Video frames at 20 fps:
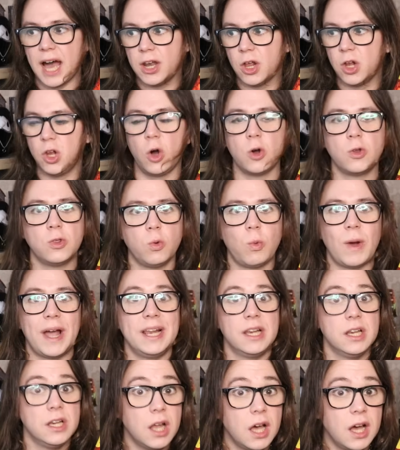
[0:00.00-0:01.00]
and along the
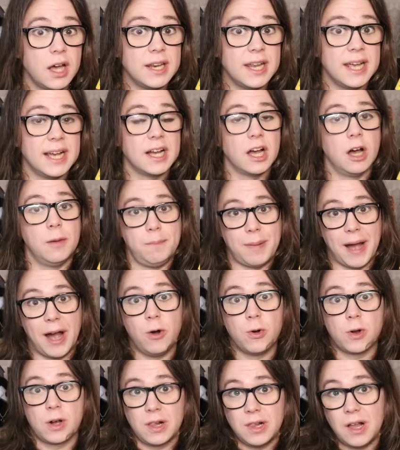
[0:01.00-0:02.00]
way learning about